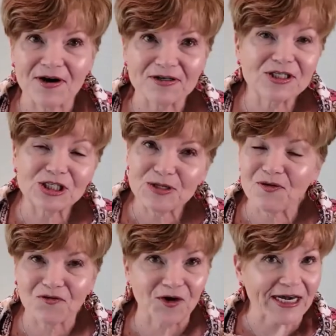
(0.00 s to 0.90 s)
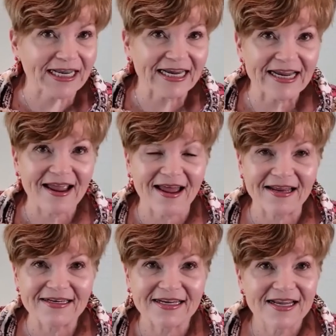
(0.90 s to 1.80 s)
there are super friendly
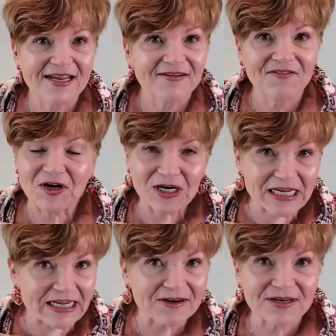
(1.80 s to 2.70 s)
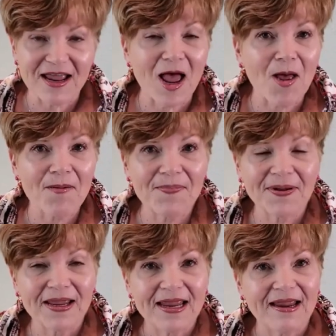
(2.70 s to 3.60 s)
and very eager to help
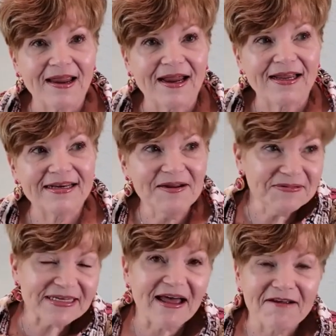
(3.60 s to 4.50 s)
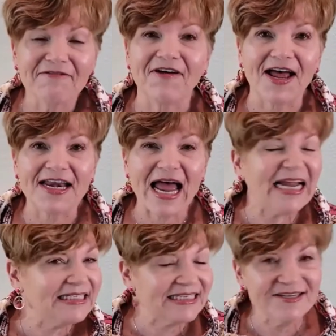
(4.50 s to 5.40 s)
and it was kind of fun.
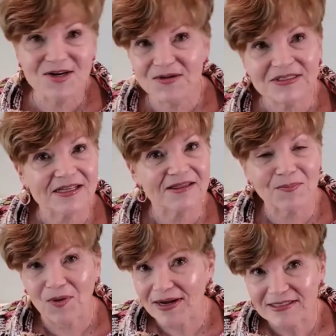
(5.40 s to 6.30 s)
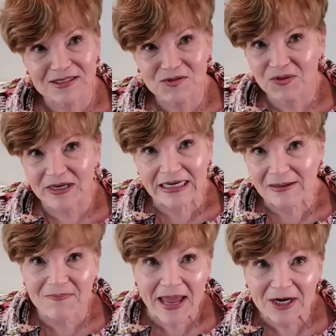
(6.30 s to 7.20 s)
I didn't notice that the prices were
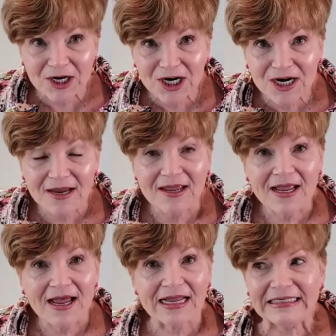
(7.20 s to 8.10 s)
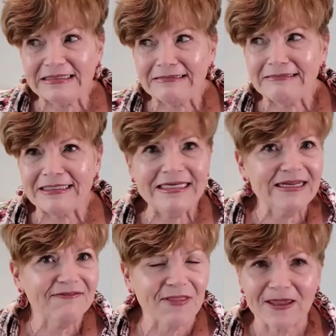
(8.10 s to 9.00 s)
any better. I didn't
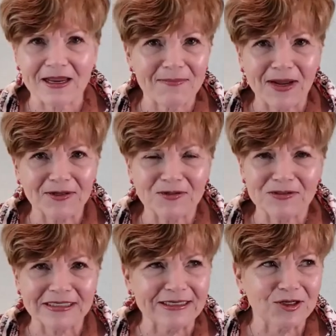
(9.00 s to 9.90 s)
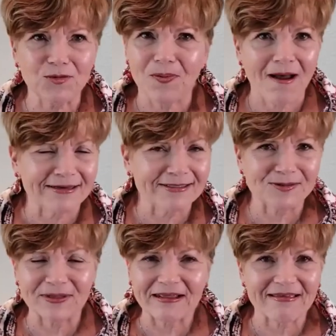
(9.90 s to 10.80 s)
even think about using coupons
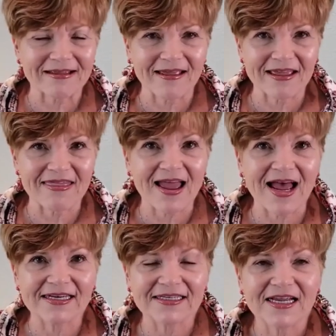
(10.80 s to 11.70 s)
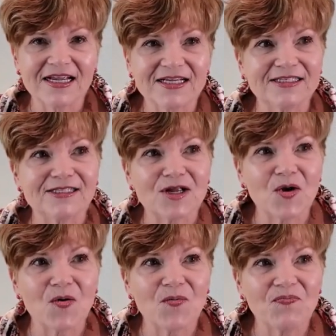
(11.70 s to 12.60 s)
or anything like that.
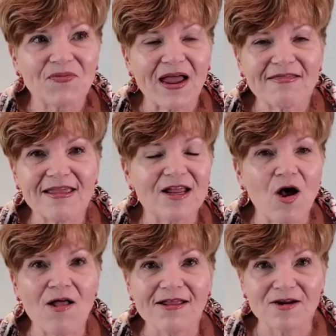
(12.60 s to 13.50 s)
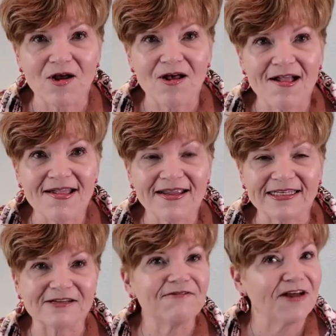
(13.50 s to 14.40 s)
So I think all in all,
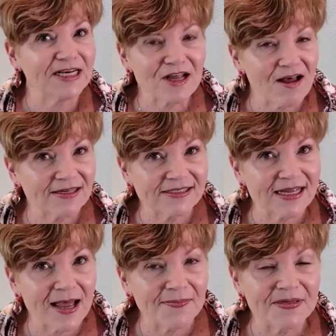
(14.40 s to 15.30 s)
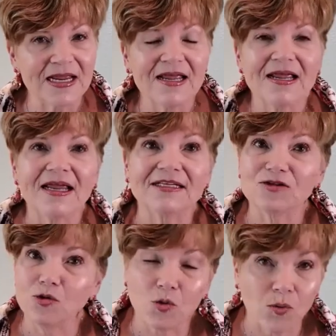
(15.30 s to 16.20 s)
it's a fun concept. It's
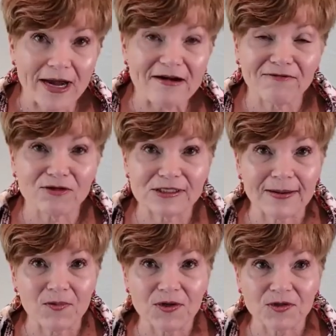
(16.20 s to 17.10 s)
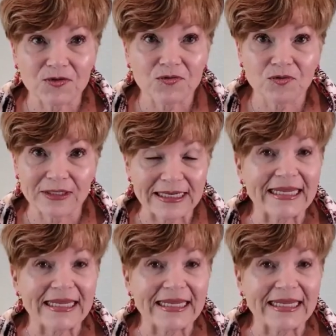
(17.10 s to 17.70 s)
great for someone who really